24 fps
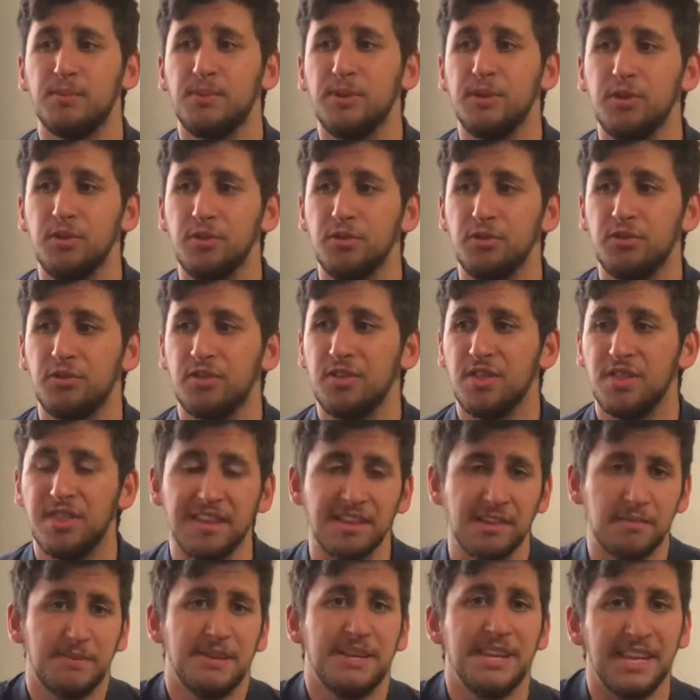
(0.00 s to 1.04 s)
use
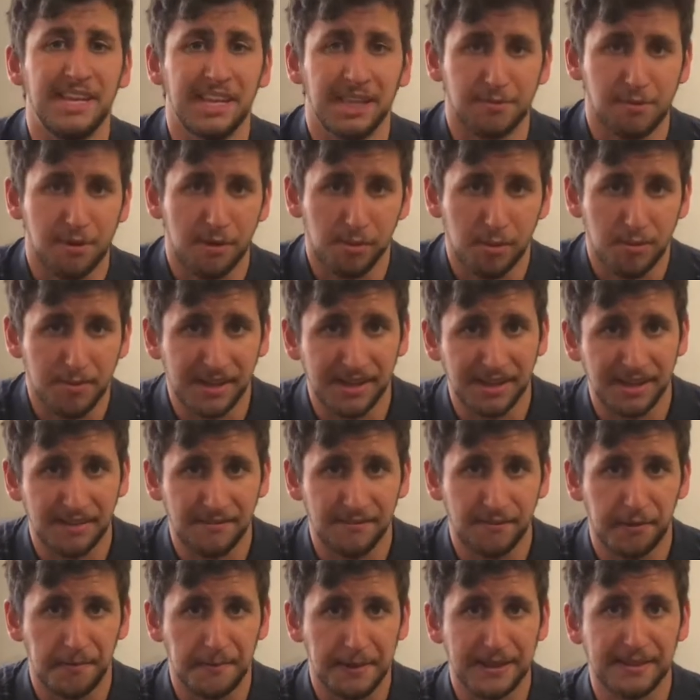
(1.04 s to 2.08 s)
this particular probability
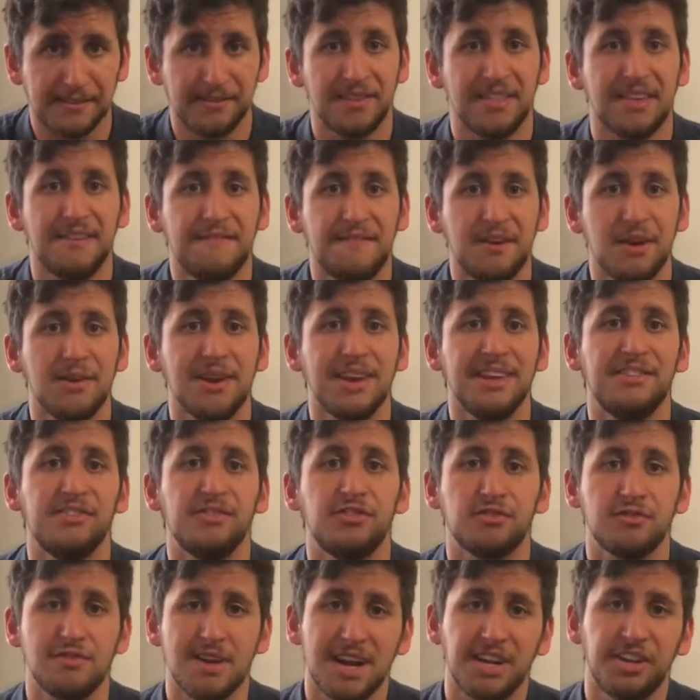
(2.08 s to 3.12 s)
formula? So they're very
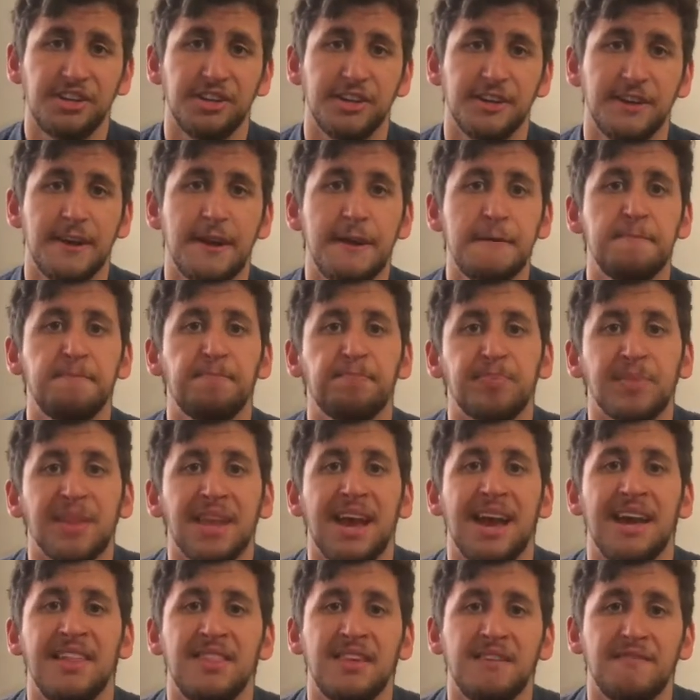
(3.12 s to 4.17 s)
structured,
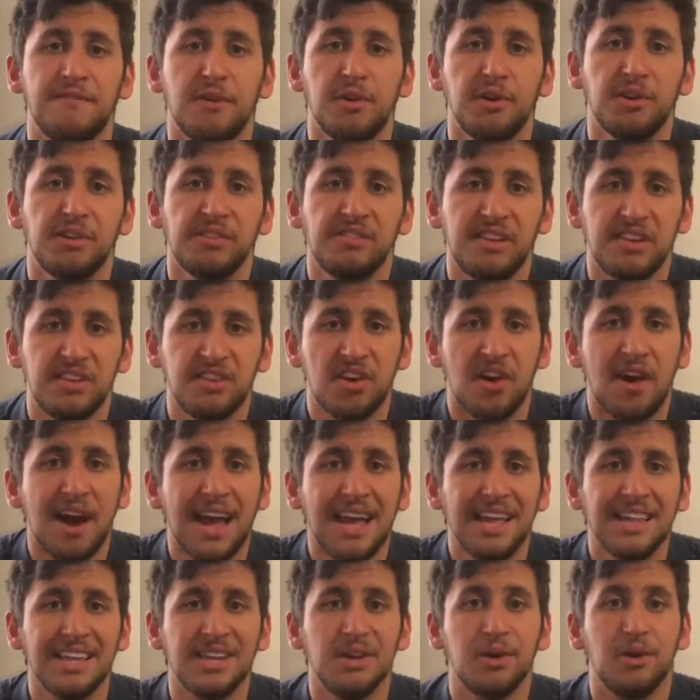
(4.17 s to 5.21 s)
and they're focused
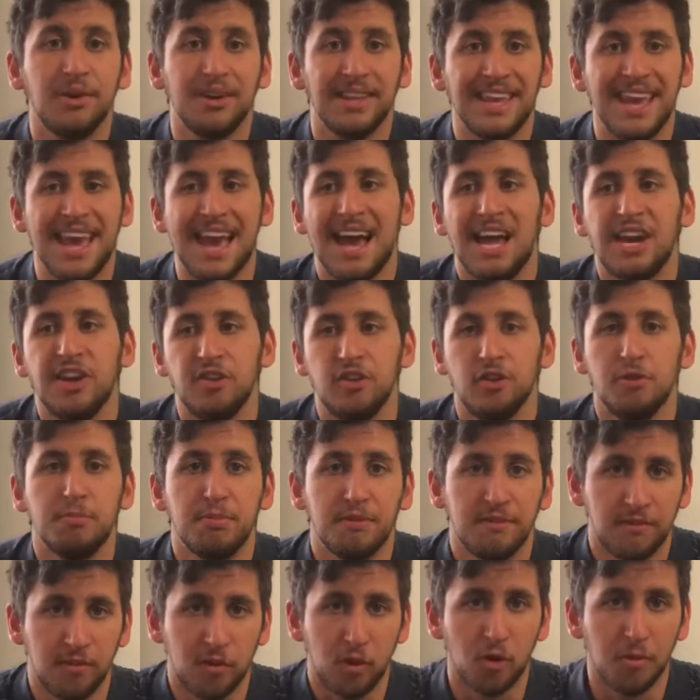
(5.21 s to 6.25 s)
entirely on, can you
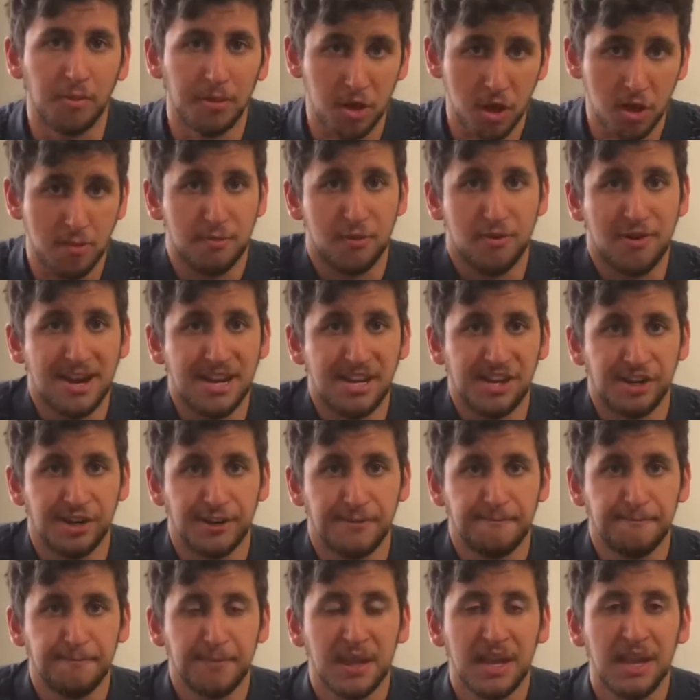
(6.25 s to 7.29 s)
perform the operation?
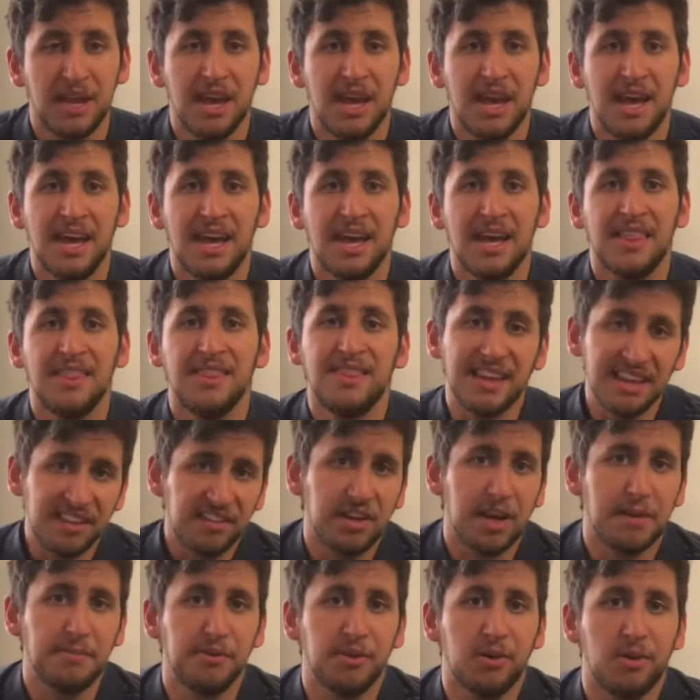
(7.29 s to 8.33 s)

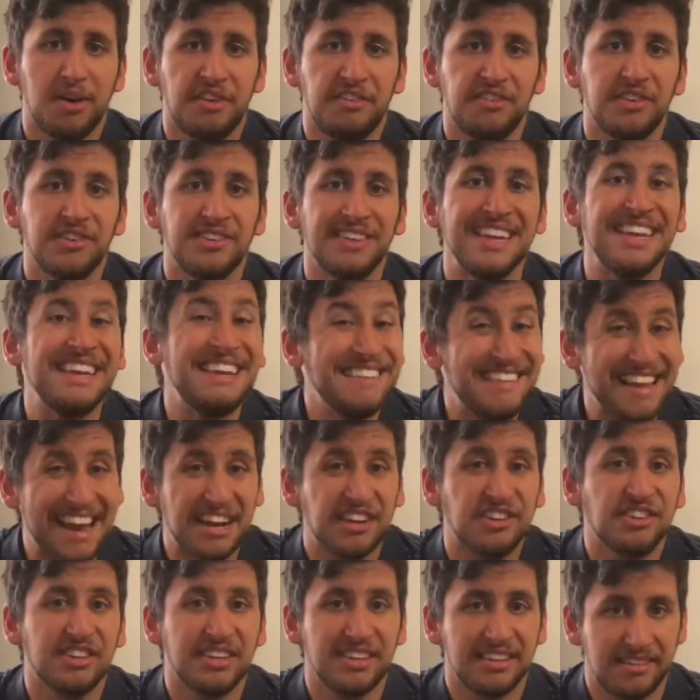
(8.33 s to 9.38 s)
These types of questions, it is
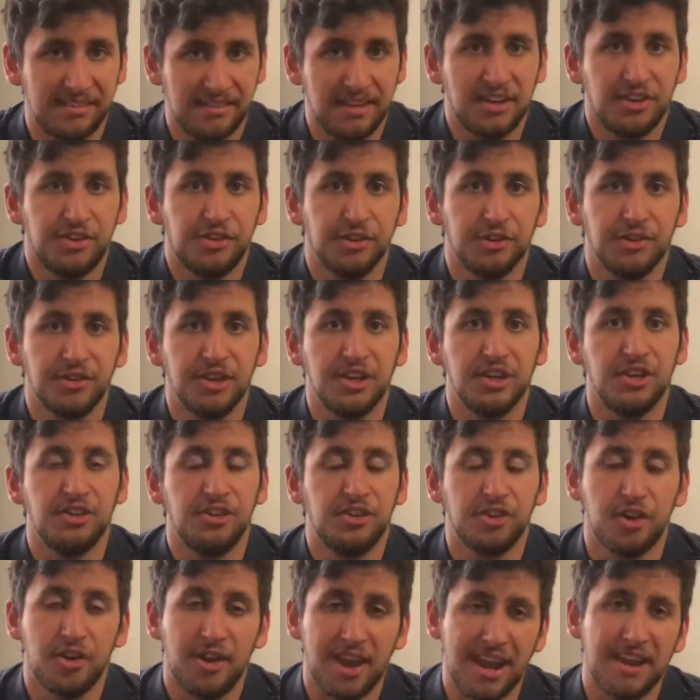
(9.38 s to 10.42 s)
actually essential that you
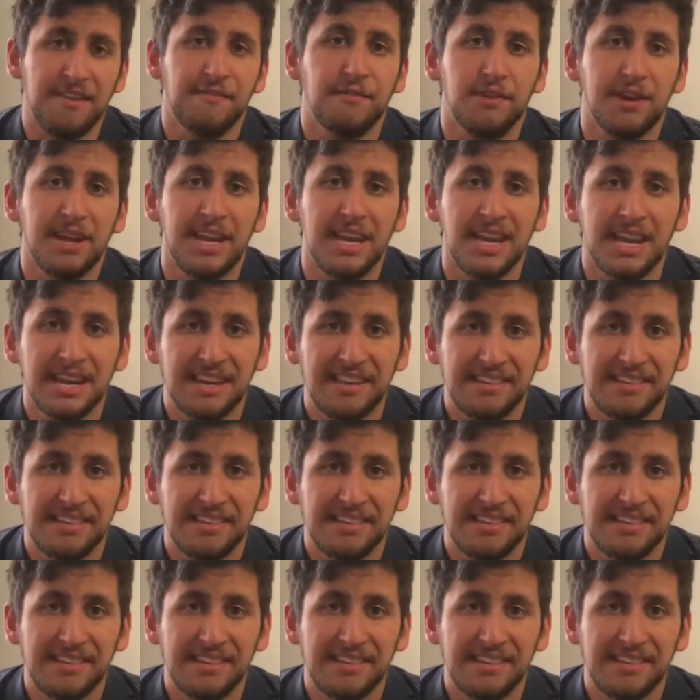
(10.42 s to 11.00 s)
show every